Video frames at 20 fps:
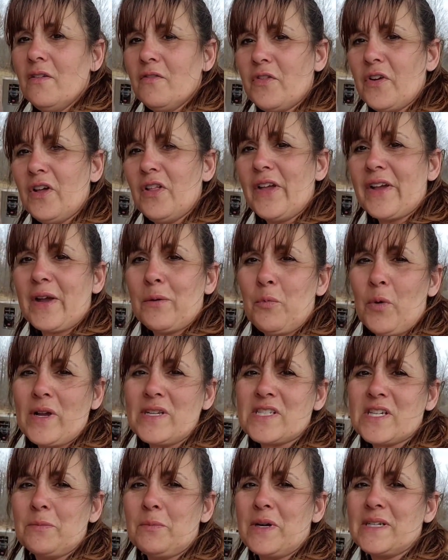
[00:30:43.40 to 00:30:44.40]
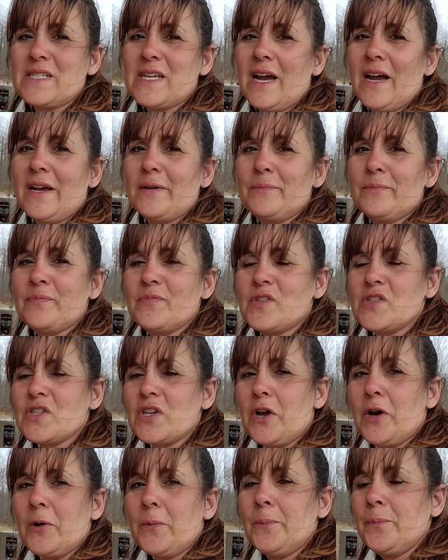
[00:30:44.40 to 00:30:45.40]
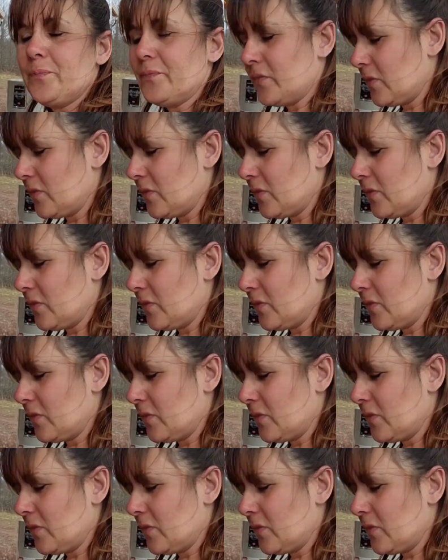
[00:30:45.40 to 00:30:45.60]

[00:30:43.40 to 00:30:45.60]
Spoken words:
feel like I'm wasting my time. So